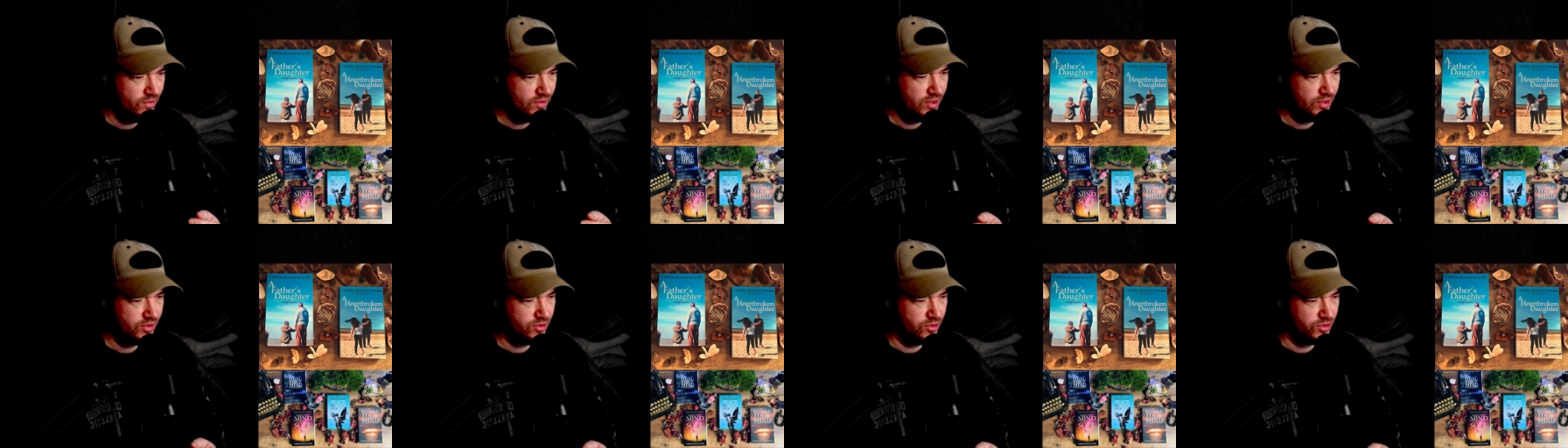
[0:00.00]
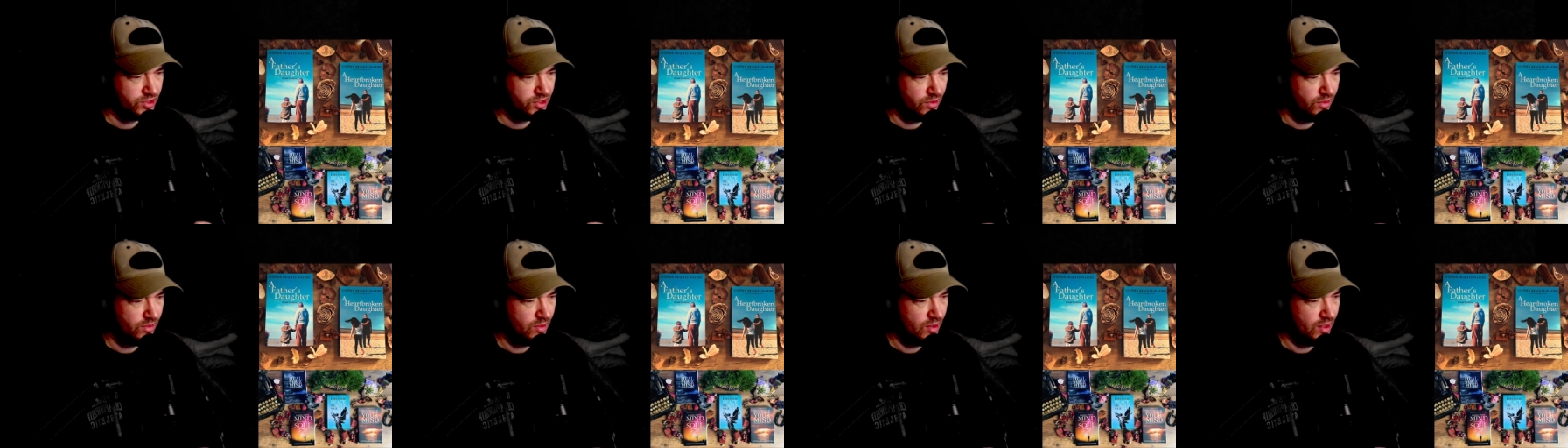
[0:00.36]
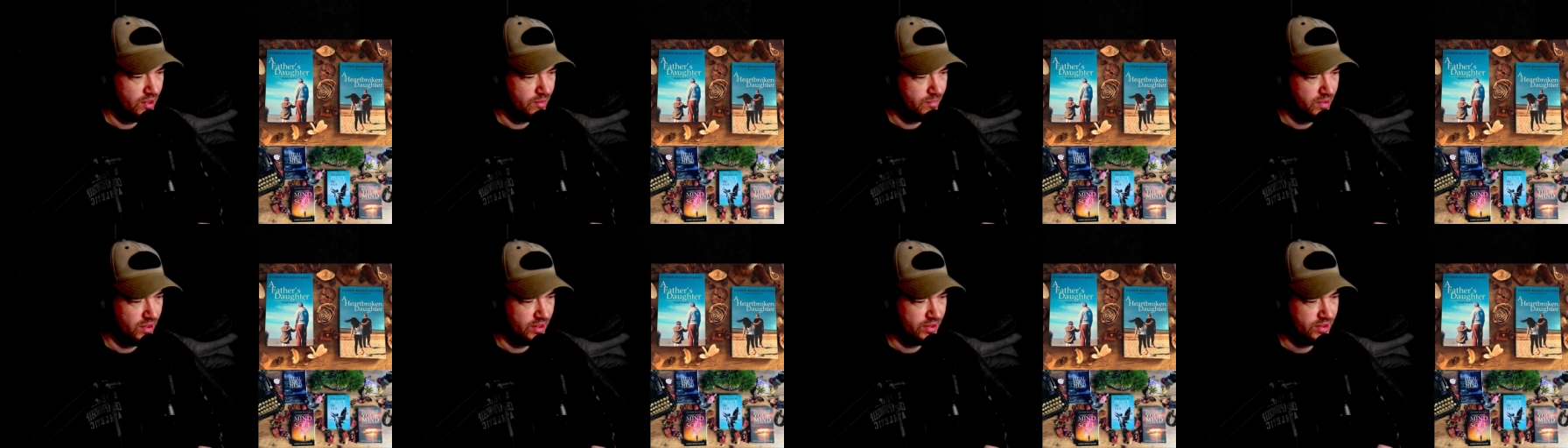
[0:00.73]
I think there's also
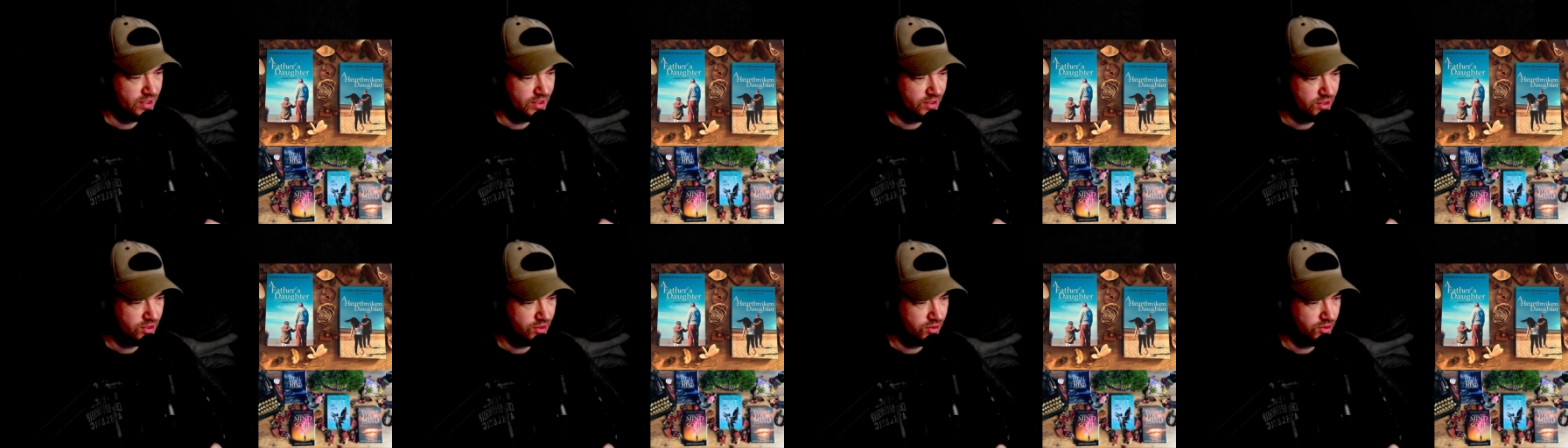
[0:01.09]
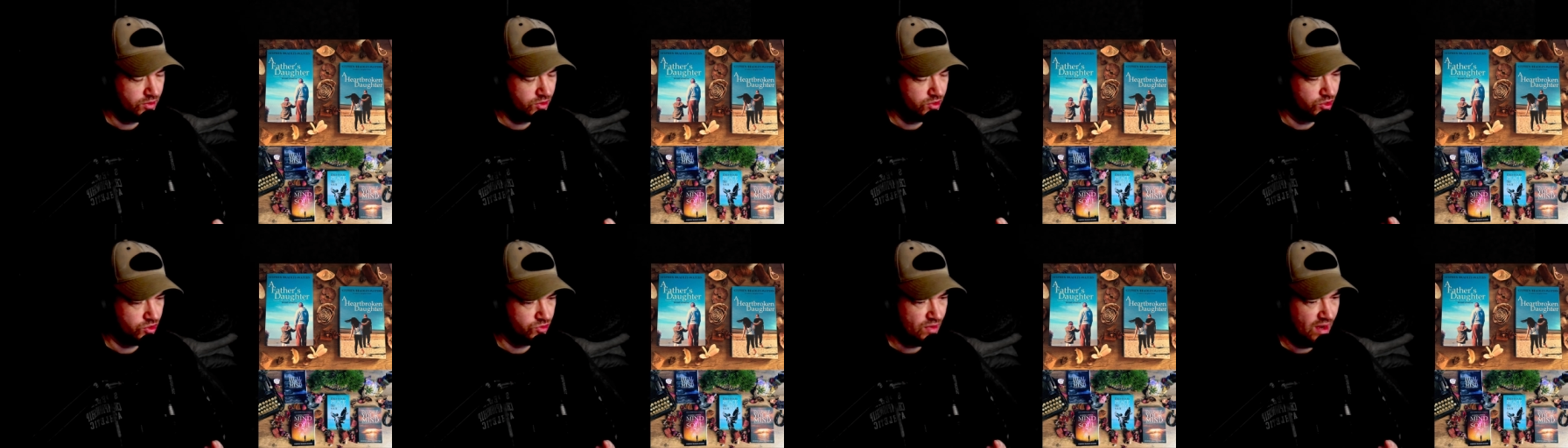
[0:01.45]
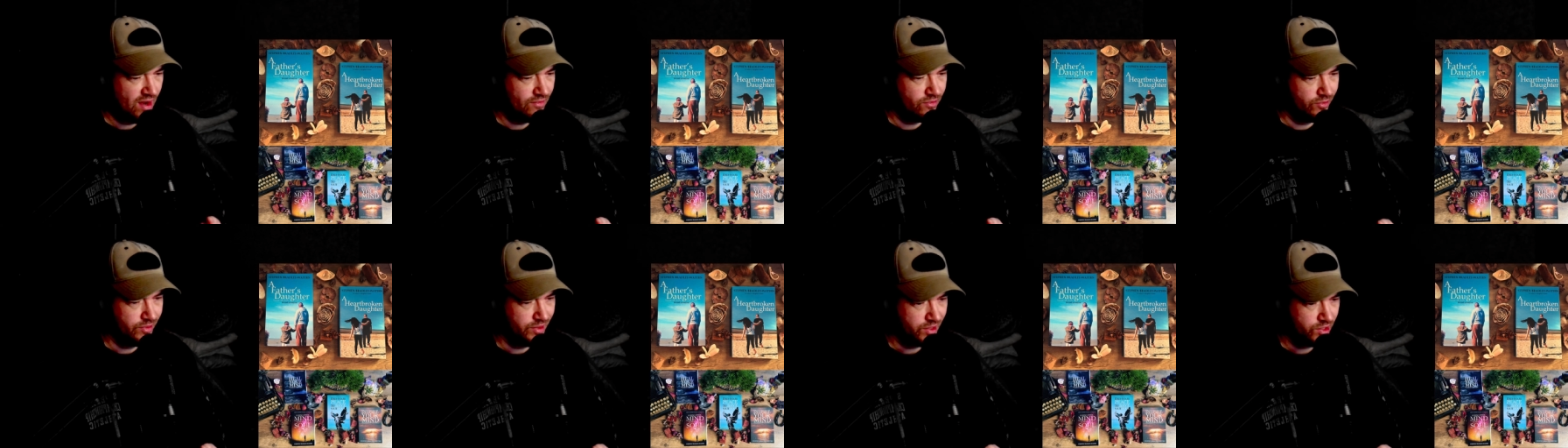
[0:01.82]
an ability to to
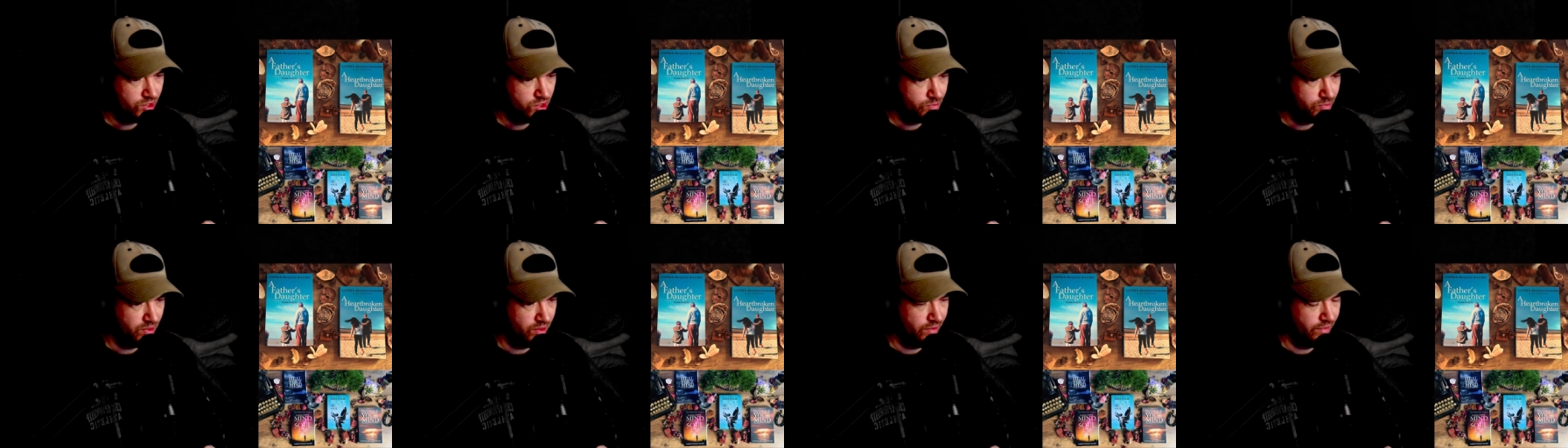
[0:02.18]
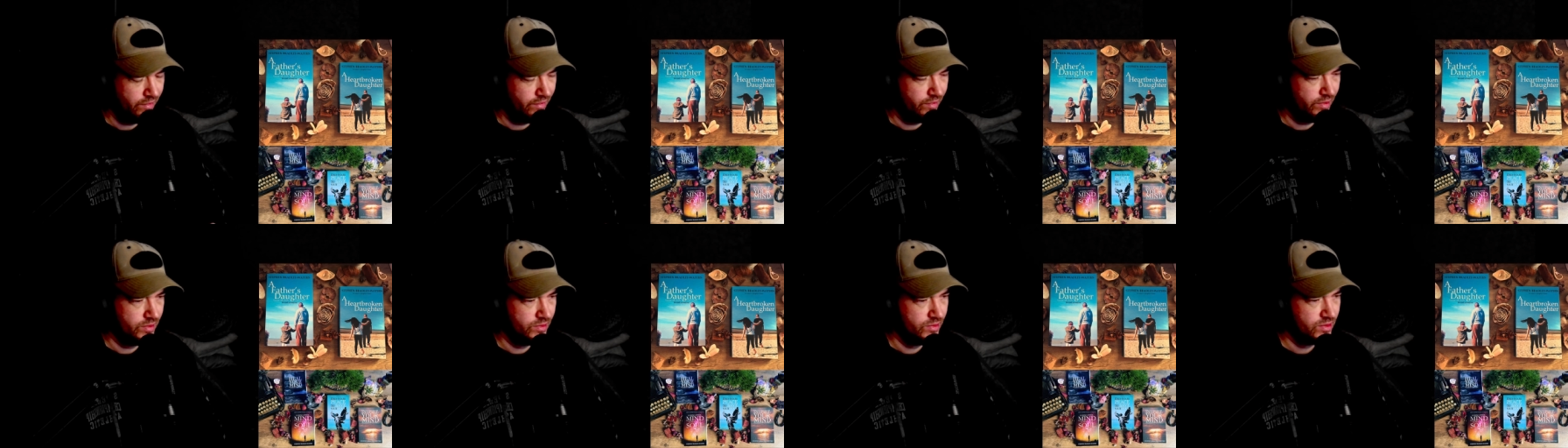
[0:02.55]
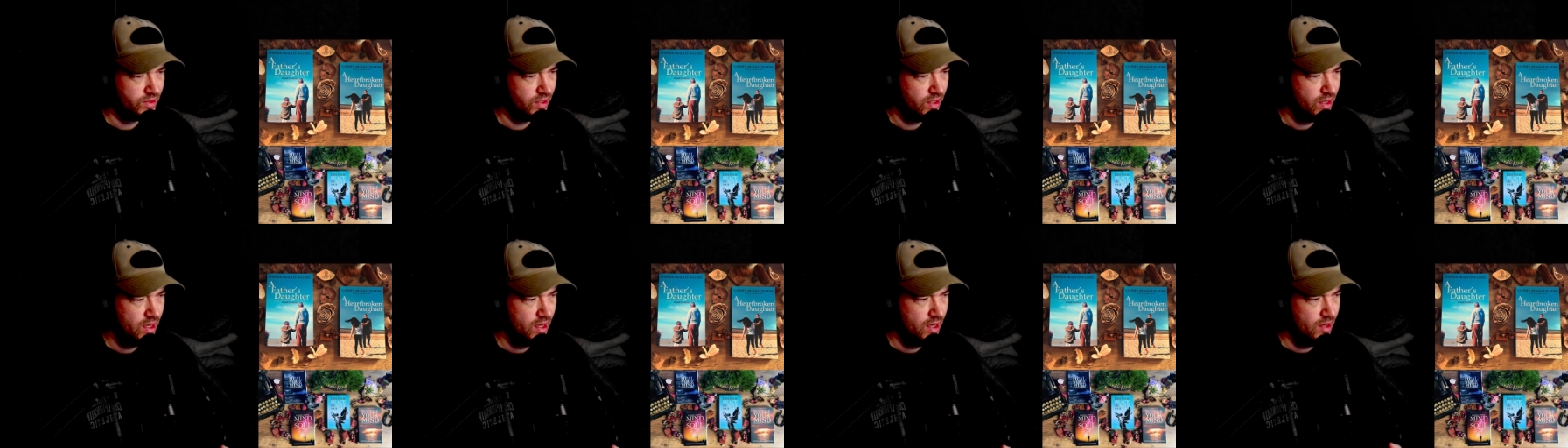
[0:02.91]
travel and
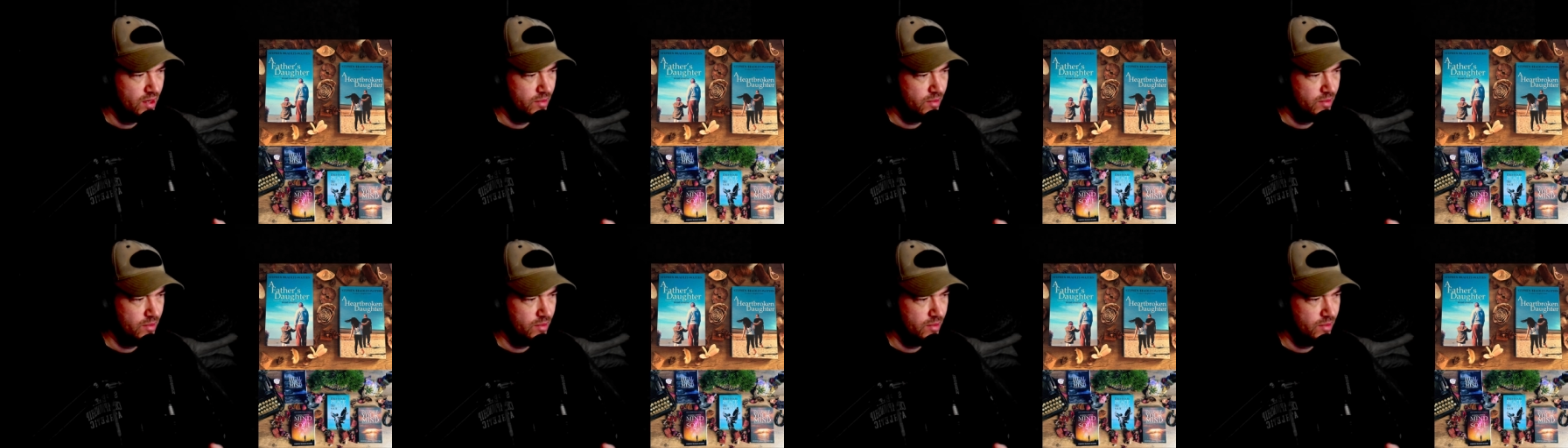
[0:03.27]
experience,